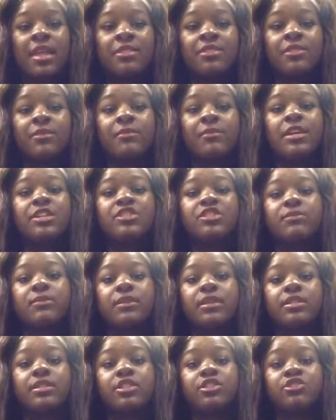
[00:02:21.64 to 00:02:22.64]
the
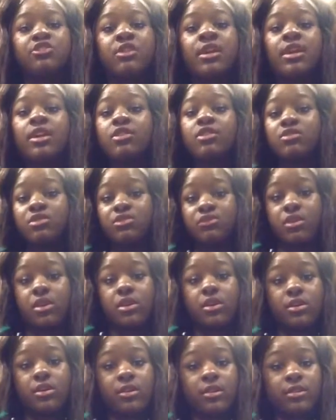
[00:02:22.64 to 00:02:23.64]
measurements, the triangle's
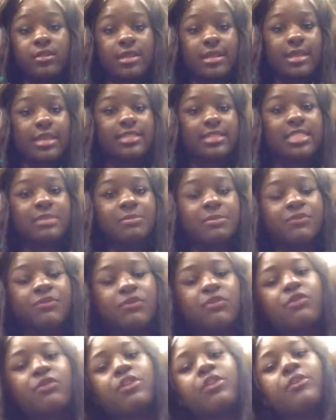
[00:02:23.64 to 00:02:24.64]
wrong, like I said
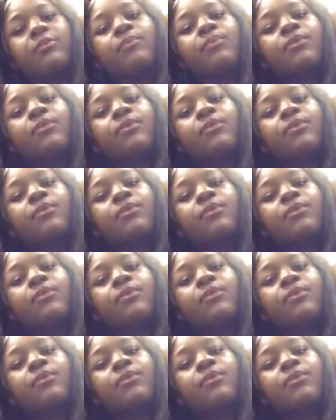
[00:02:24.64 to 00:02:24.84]
before.